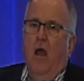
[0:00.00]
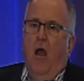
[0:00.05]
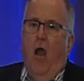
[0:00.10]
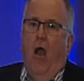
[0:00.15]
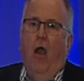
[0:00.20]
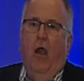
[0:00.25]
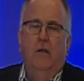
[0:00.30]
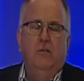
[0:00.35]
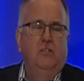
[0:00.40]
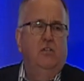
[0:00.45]

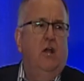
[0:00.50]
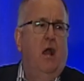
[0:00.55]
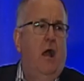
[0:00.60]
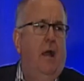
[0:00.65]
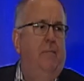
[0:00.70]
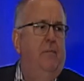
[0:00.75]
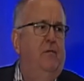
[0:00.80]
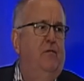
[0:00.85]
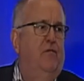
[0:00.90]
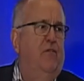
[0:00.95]
our
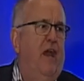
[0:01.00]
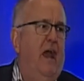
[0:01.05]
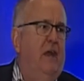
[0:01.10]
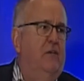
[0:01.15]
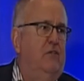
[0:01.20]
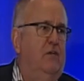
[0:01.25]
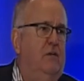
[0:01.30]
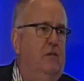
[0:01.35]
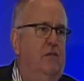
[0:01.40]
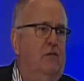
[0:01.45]
job as
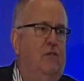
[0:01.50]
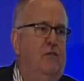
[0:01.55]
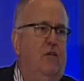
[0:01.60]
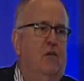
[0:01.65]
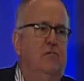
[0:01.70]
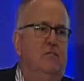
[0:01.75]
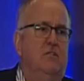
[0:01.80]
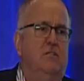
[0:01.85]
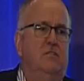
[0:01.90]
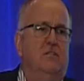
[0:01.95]
vascular
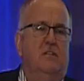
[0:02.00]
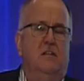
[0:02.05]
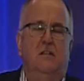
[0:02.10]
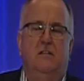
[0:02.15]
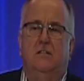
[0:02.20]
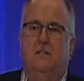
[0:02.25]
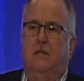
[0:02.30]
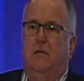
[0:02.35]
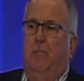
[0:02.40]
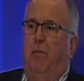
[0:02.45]
surgeons
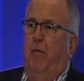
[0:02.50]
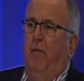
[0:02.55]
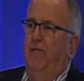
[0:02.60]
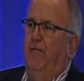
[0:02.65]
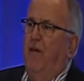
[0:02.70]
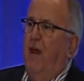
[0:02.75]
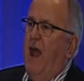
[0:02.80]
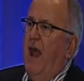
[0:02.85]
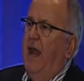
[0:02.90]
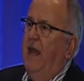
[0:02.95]
is to
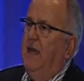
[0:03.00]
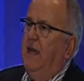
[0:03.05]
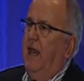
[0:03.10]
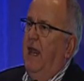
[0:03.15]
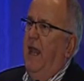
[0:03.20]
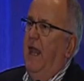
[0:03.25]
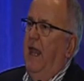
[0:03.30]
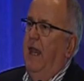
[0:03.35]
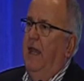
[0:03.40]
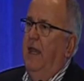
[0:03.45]
provide
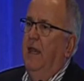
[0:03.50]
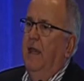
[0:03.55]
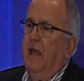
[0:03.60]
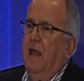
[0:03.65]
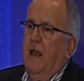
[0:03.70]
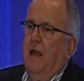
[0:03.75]
an